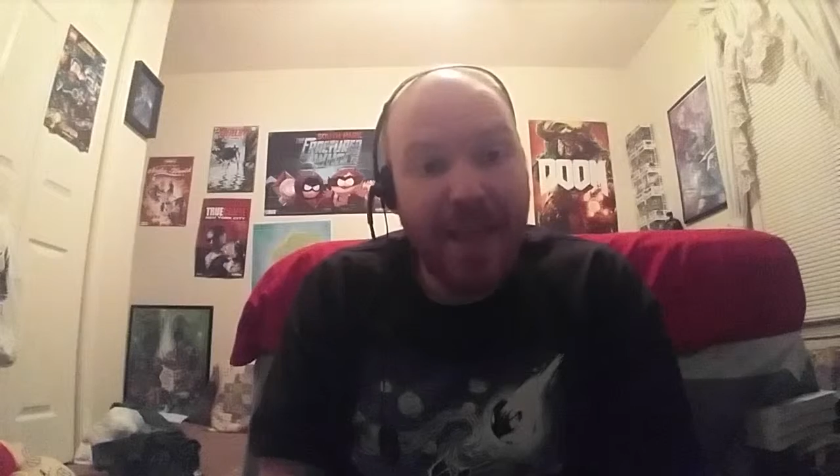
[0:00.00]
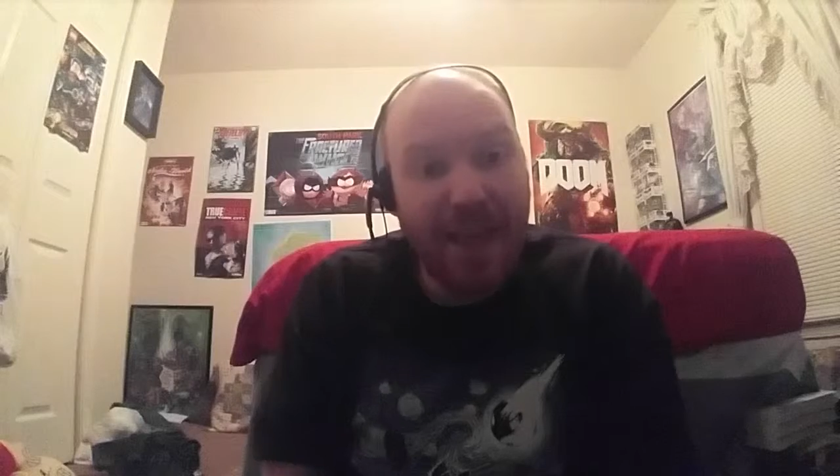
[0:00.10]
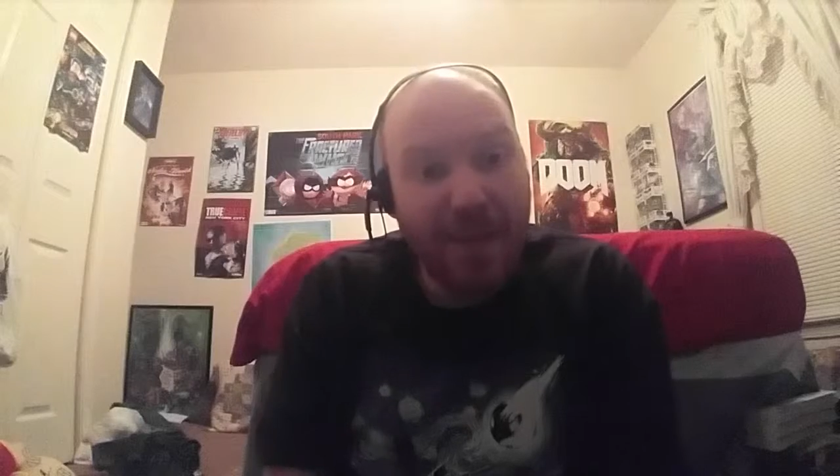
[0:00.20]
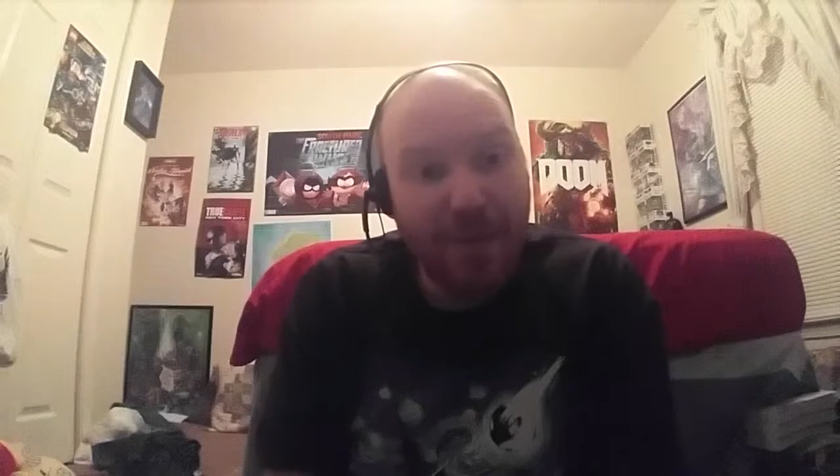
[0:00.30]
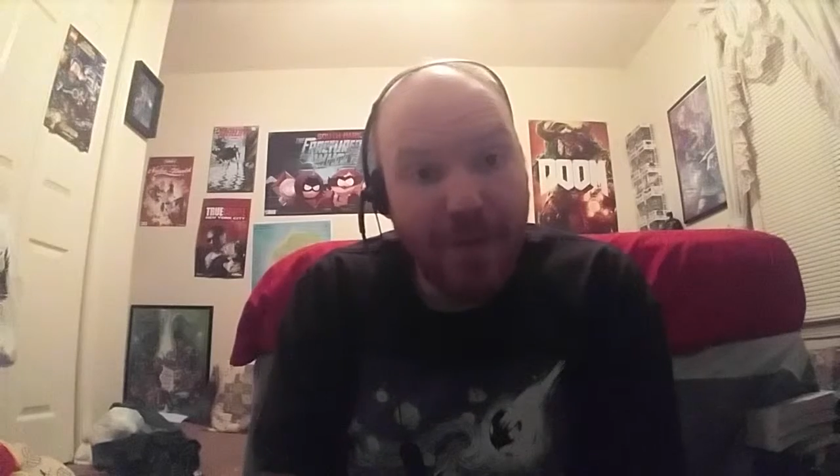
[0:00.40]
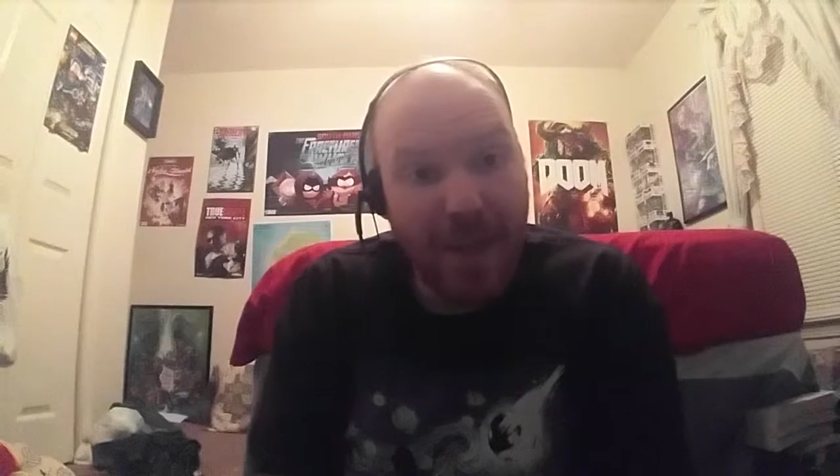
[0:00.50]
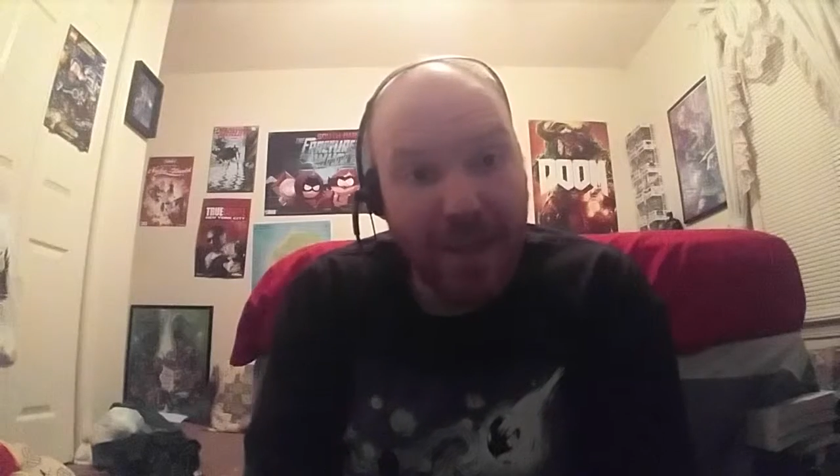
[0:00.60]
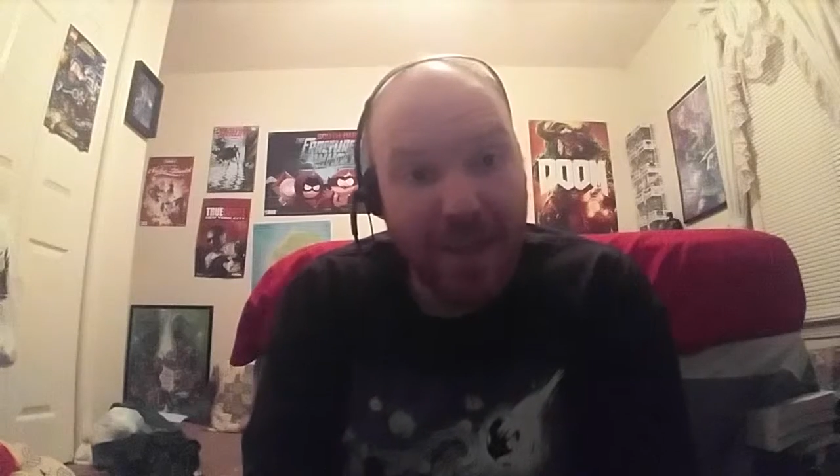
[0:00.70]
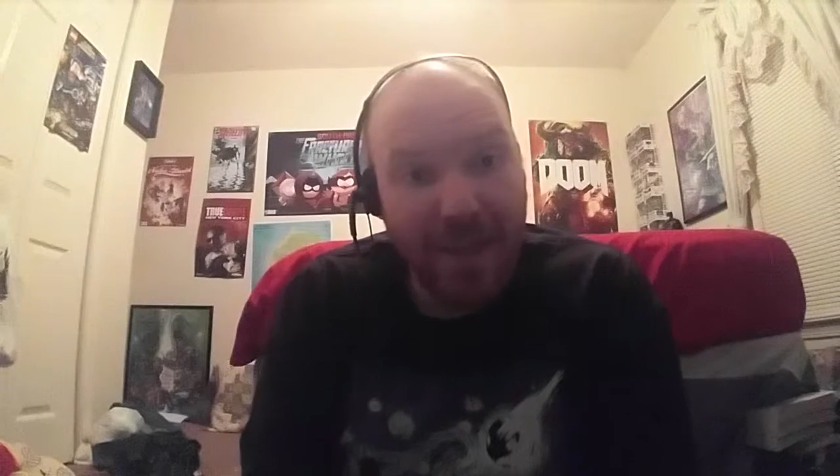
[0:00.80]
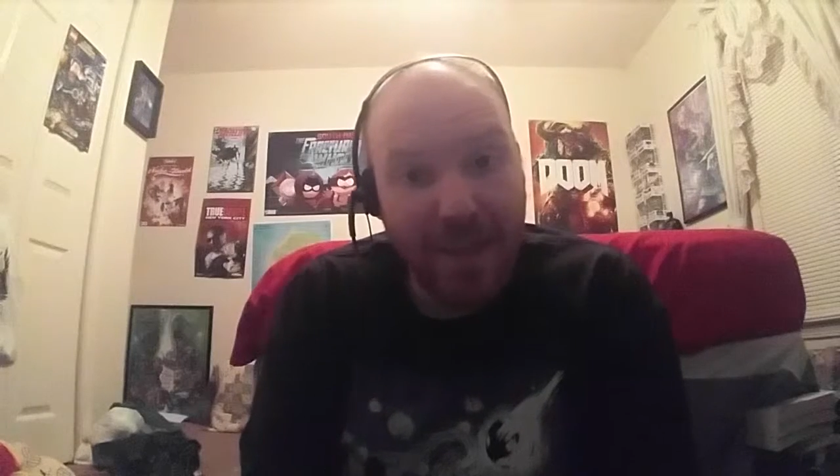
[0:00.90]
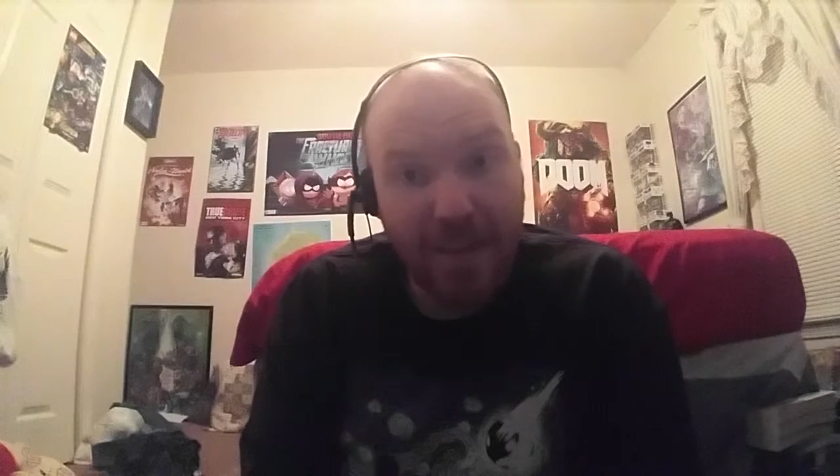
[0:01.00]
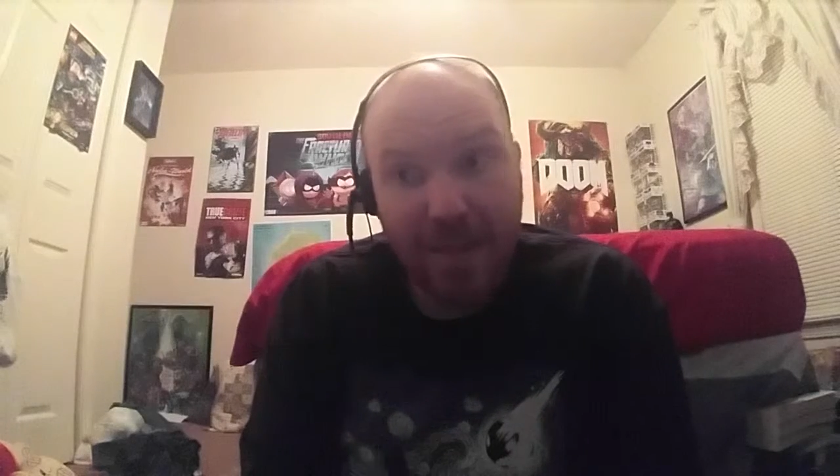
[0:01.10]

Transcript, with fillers: at the fact that